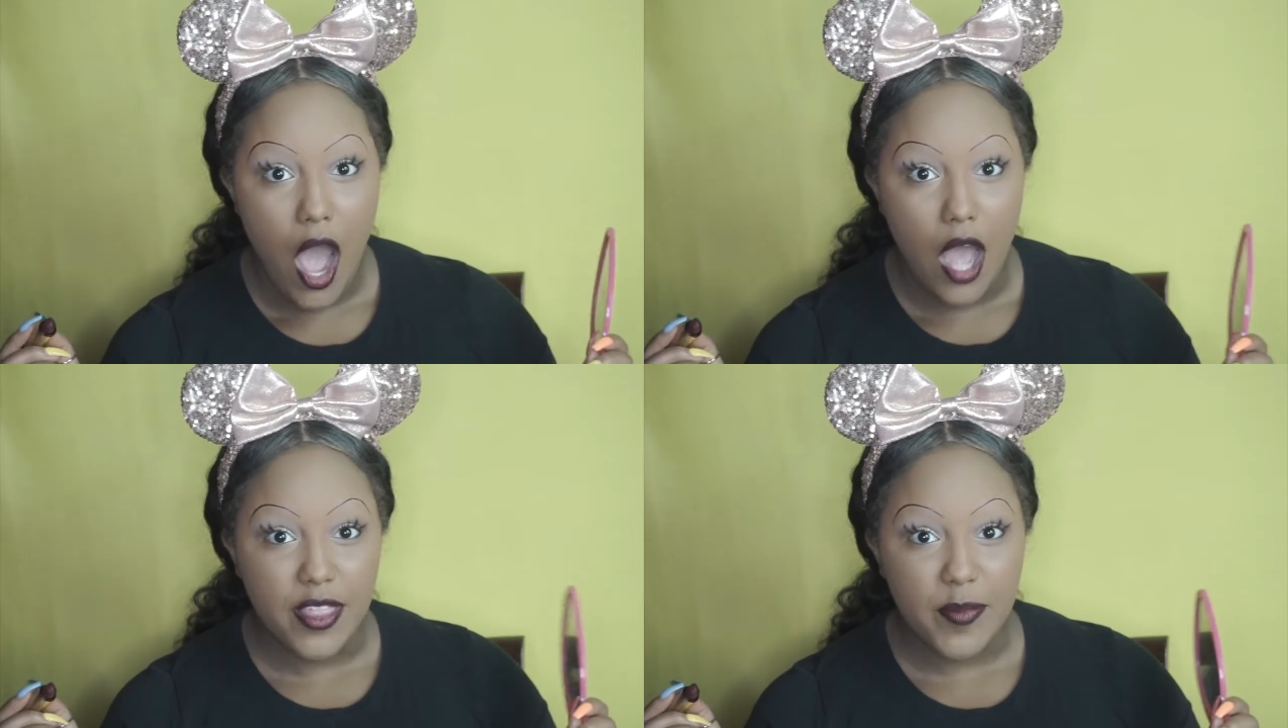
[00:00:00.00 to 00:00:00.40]

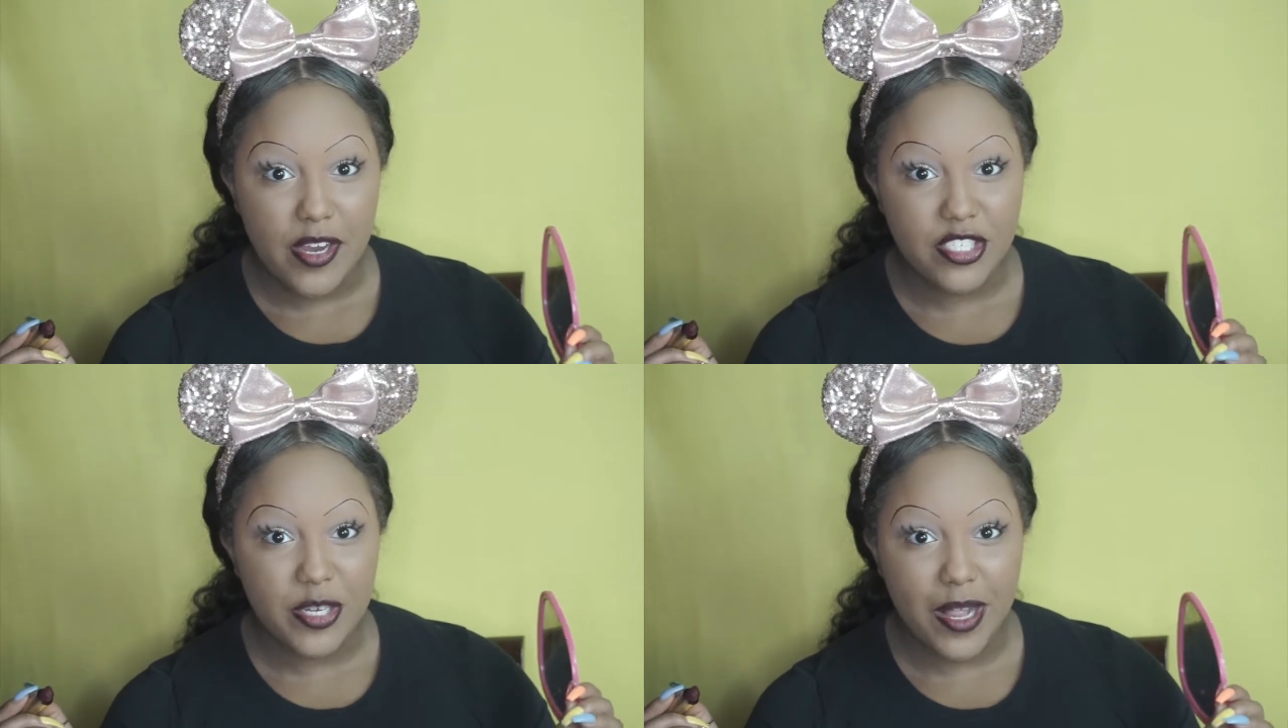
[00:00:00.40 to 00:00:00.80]
The
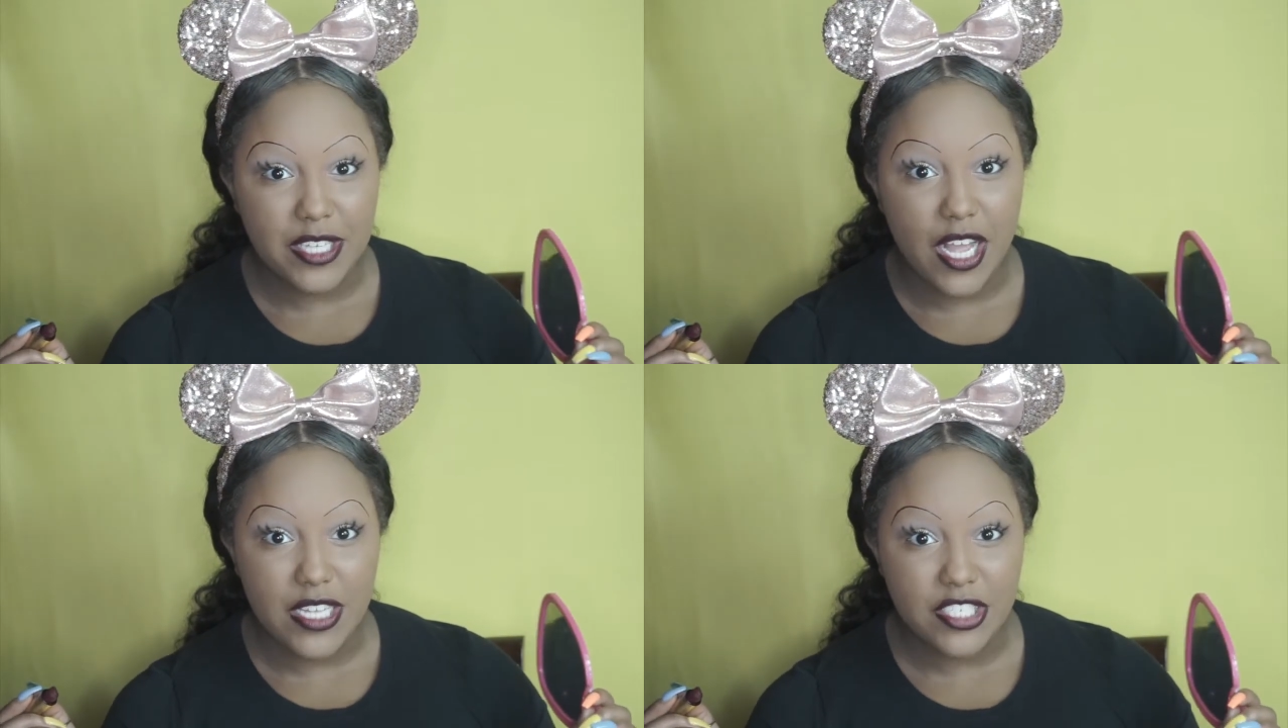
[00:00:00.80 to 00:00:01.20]
Mary J. Blige
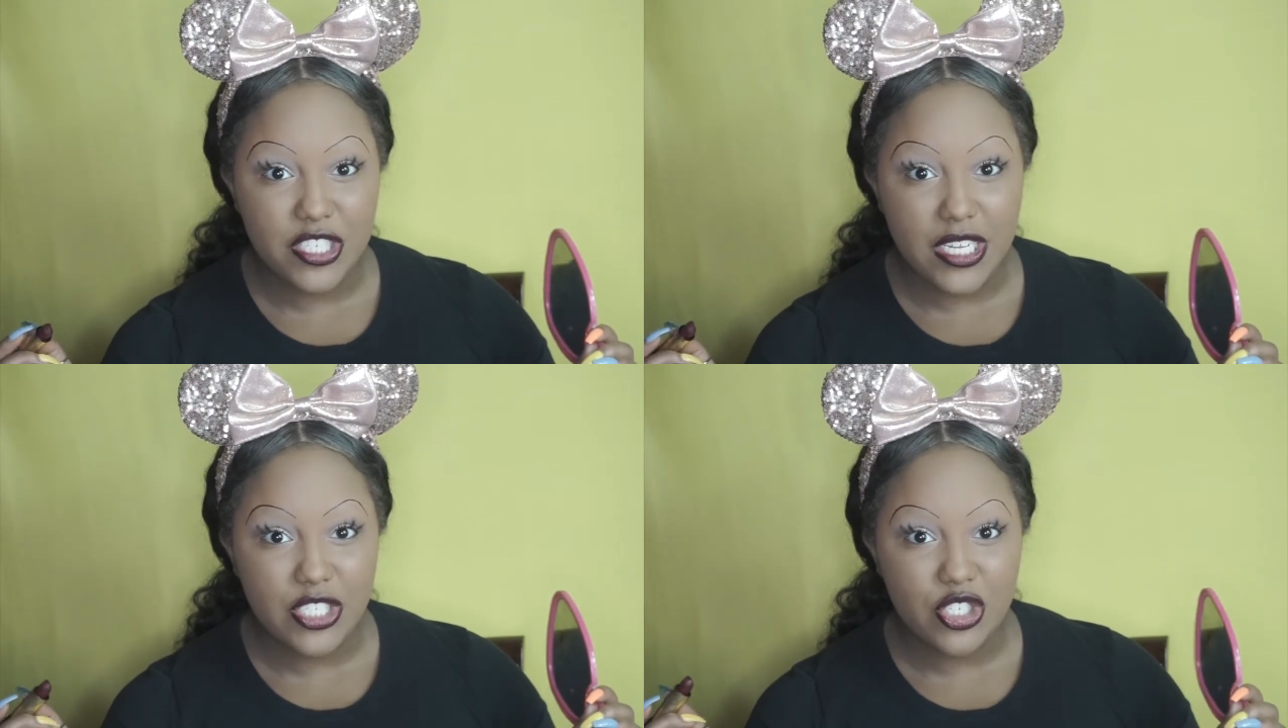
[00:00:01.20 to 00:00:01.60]
concert
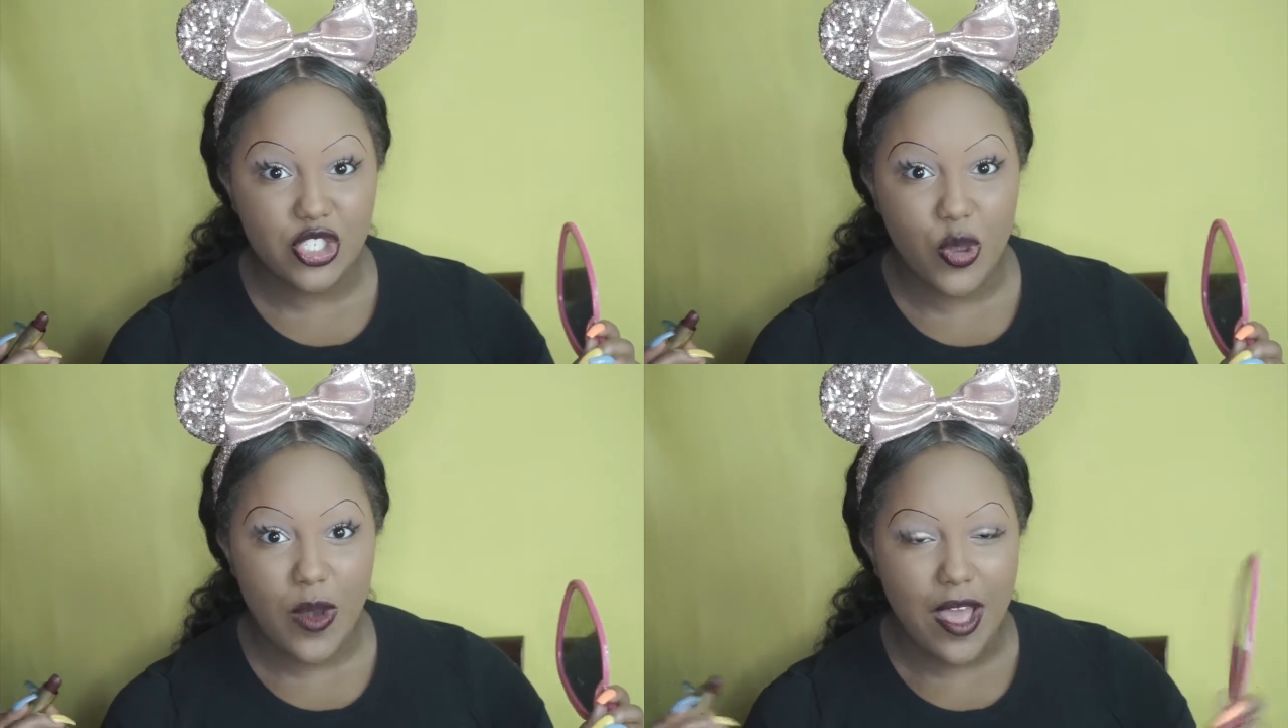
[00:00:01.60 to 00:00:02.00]
tickets are
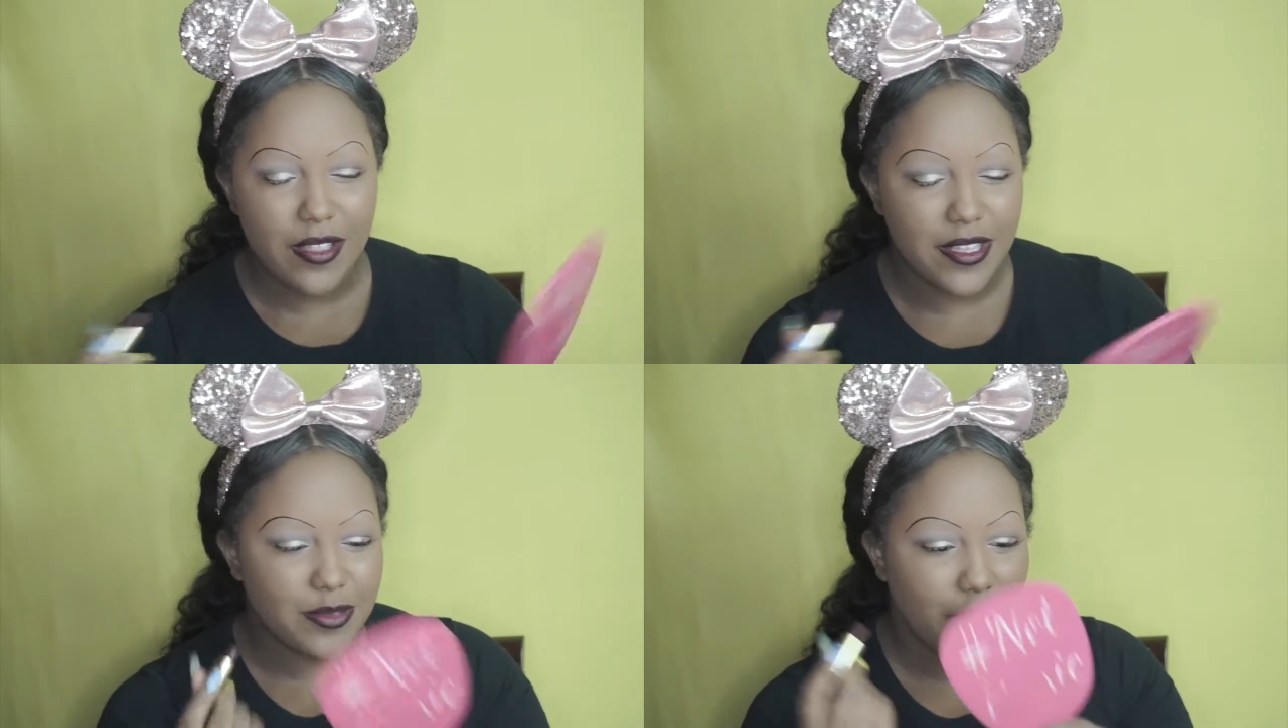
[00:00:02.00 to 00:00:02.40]
sold out.
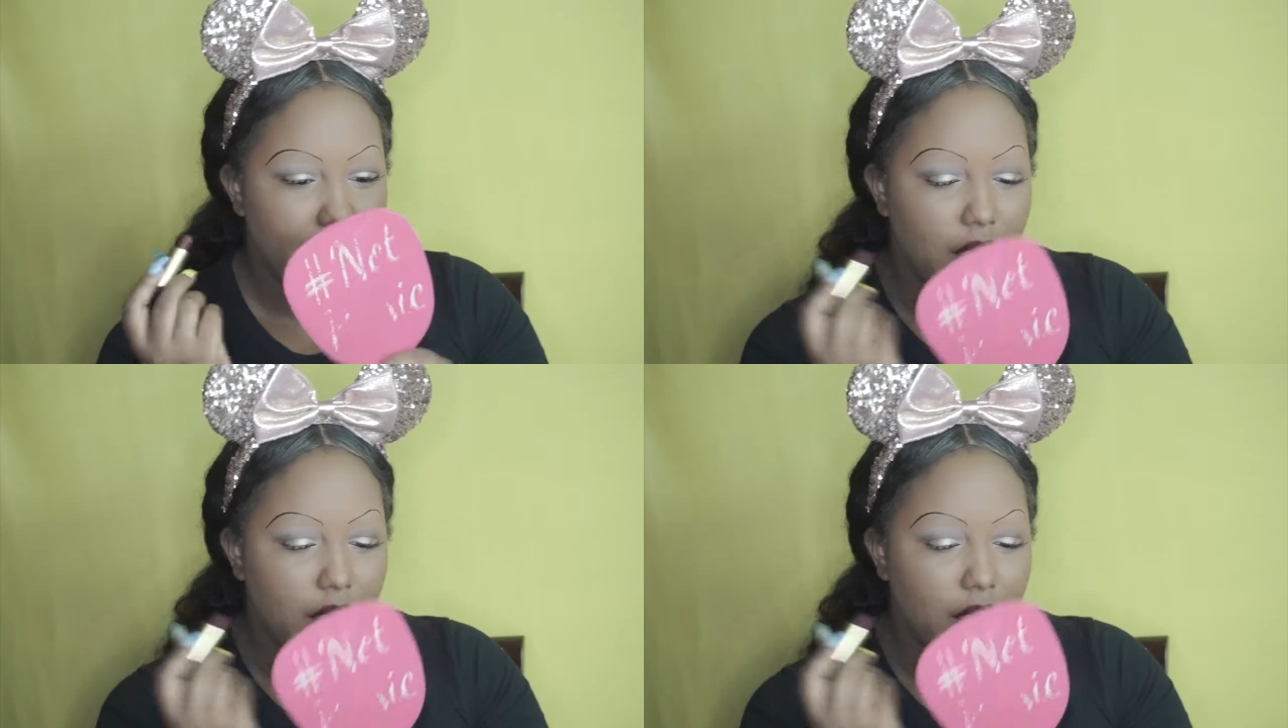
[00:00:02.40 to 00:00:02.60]
That's what I look